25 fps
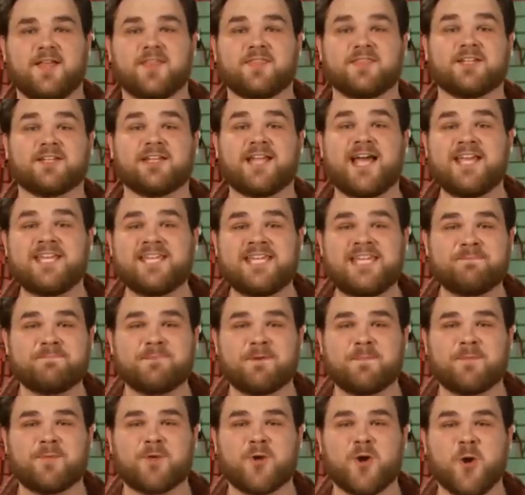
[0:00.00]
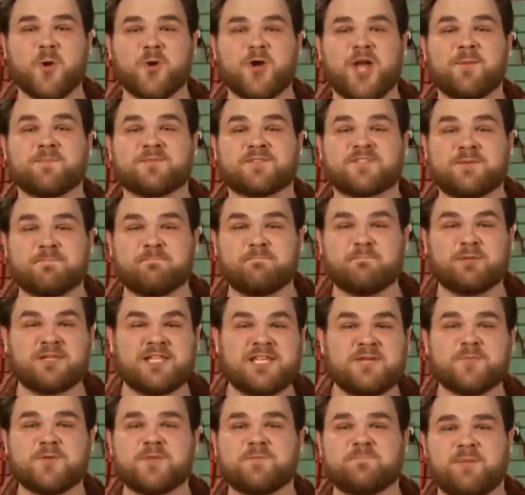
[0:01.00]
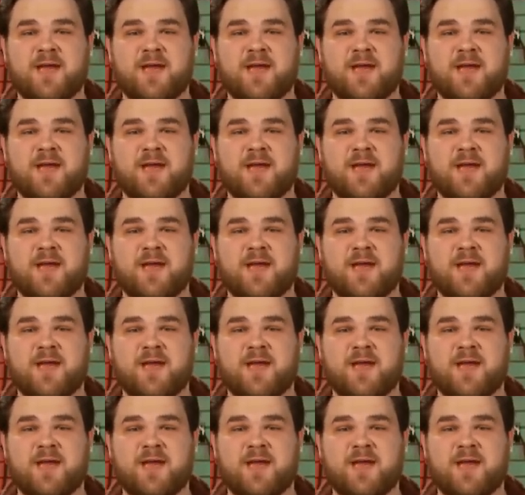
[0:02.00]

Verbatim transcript: The Lightkeeper Pro comes complete with